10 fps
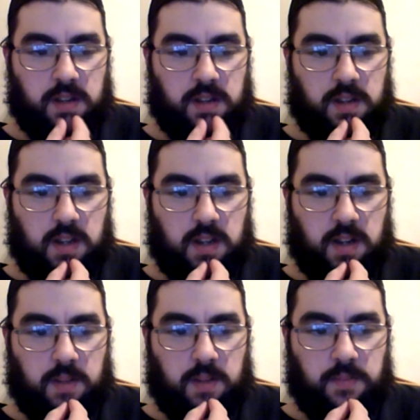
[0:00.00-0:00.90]

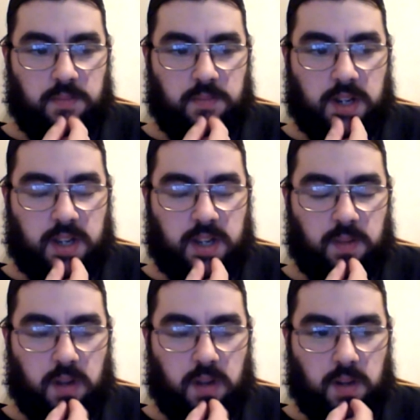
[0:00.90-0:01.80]

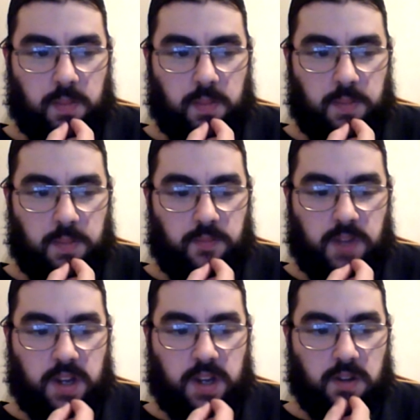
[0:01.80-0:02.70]
or
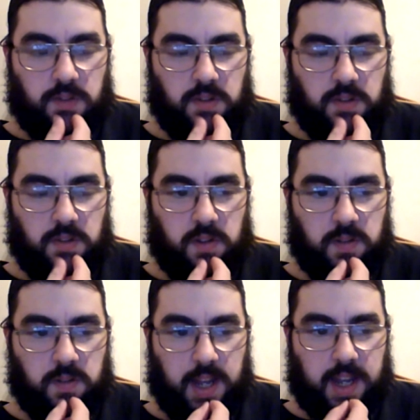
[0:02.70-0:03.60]
video through
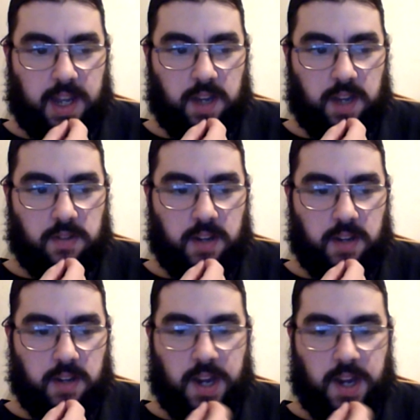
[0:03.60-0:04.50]
Hangouts on
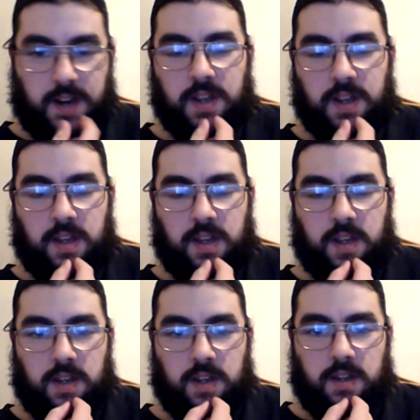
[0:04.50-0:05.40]
air,
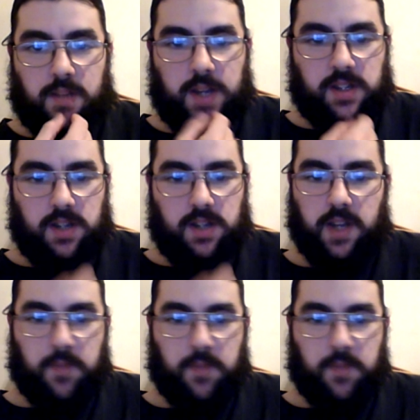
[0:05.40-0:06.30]
make sure you have
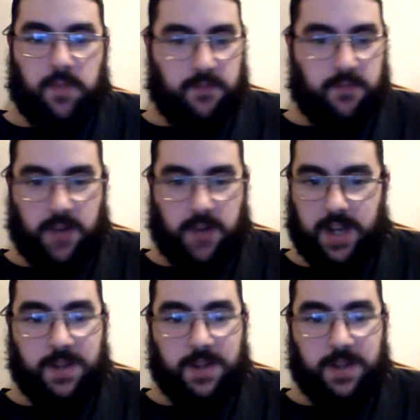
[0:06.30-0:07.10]
plenty of RAM.